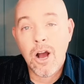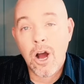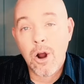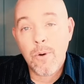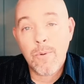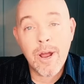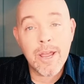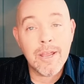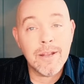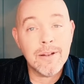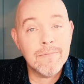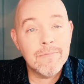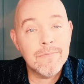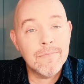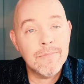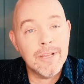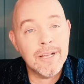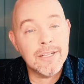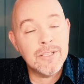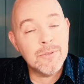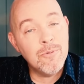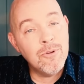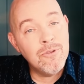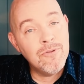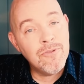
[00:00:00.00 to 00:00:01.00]
All right,
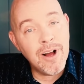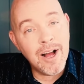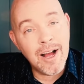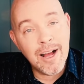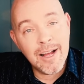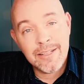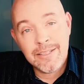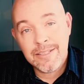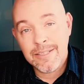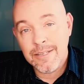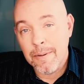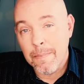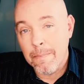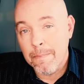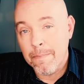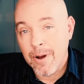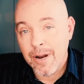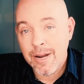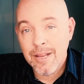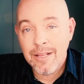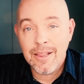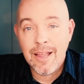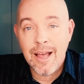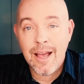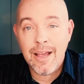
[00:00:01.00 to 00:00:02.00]
let's move on to
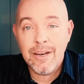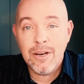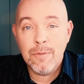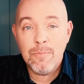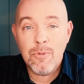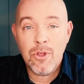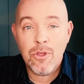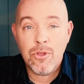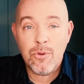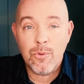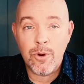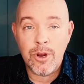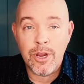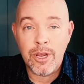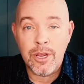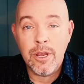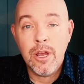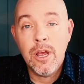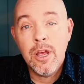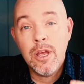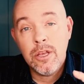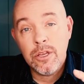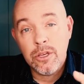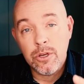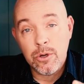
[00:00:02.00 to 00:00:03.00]
money line number three.
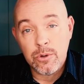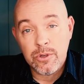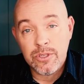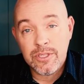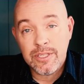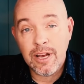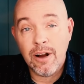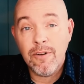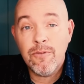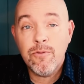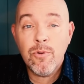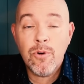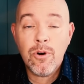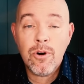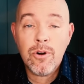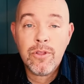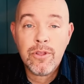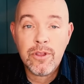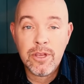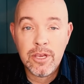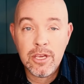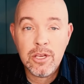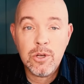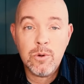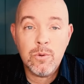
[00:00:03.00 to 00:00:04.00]
Your self
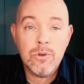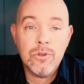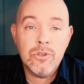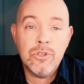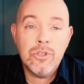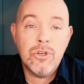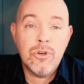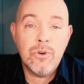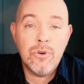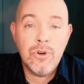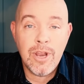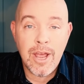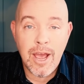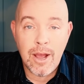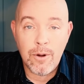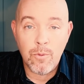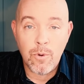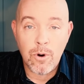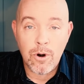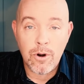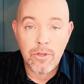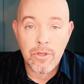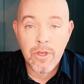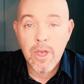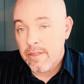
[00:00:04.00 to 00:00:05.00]
worth equals your net
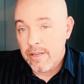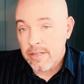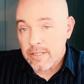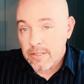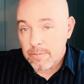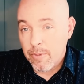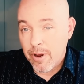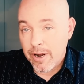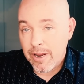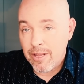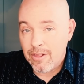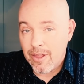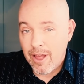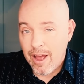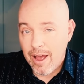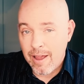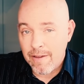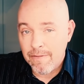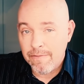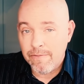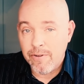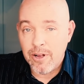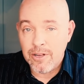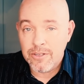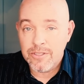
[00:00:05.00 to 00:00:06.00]
worth. This money
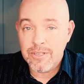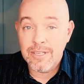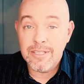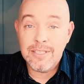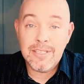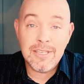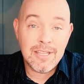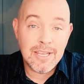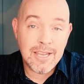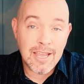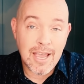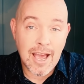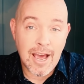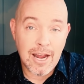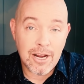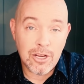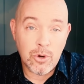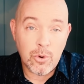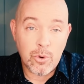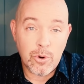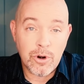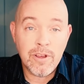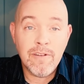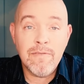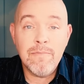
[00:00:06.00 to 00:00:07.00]
lie falls into the
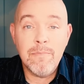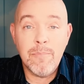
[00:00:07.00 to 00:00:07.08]
category